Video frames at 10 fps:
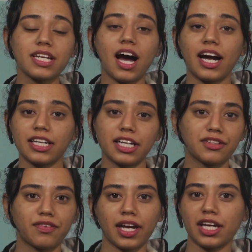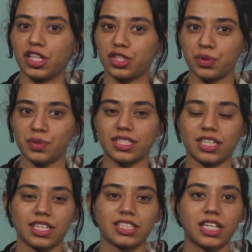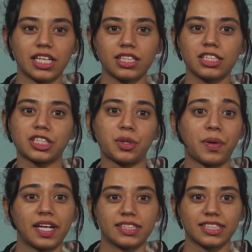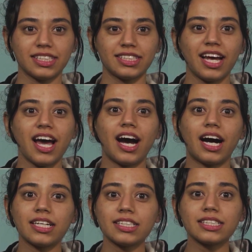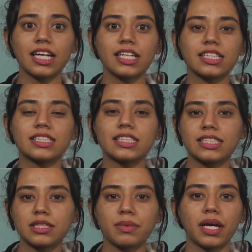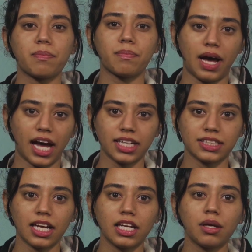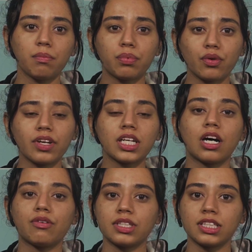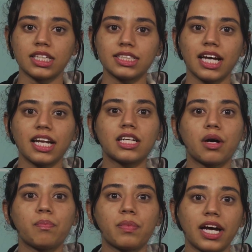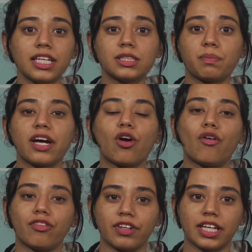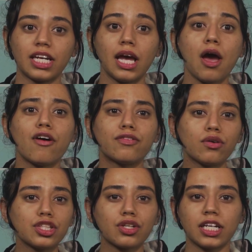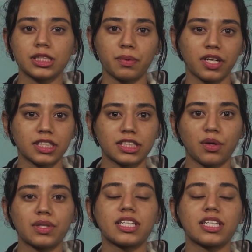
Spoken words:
in identifying issues such as data discrepancies, understanding system impacts, and improving governance and compliance by offering full transparency on